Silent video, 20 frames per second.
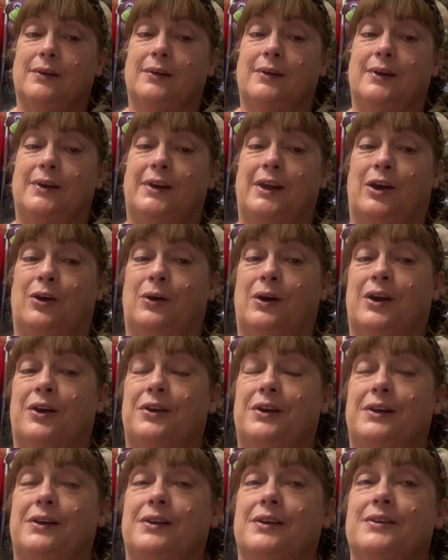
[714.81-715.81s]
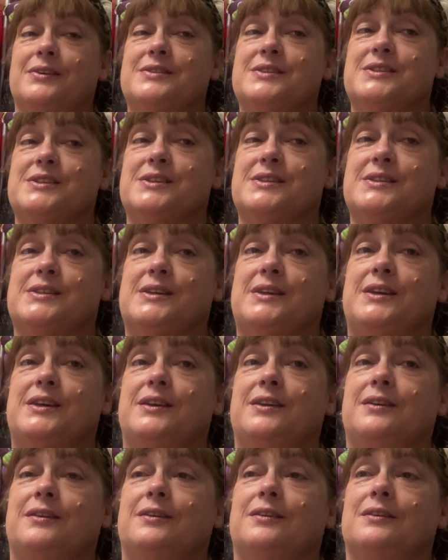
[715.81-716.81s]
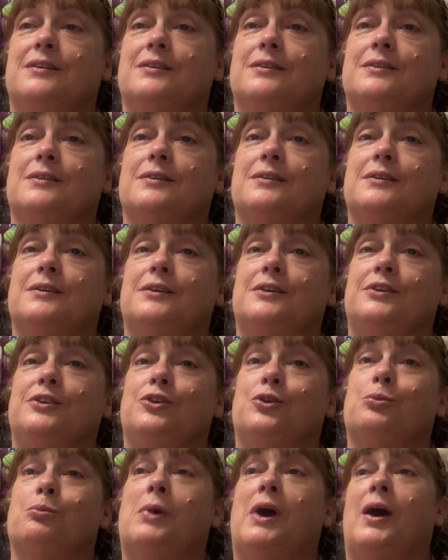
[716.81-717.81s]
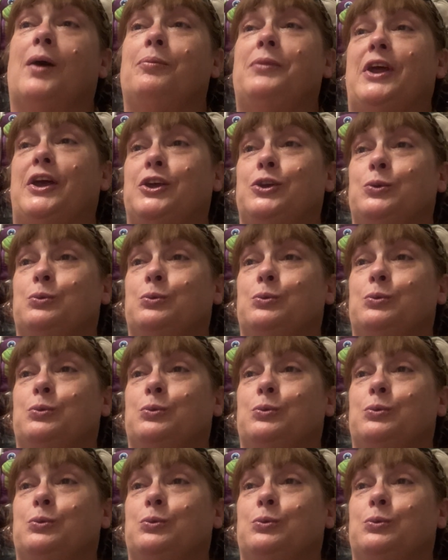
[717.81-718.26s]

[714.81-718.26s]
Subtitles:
and how hard it is to see your mom that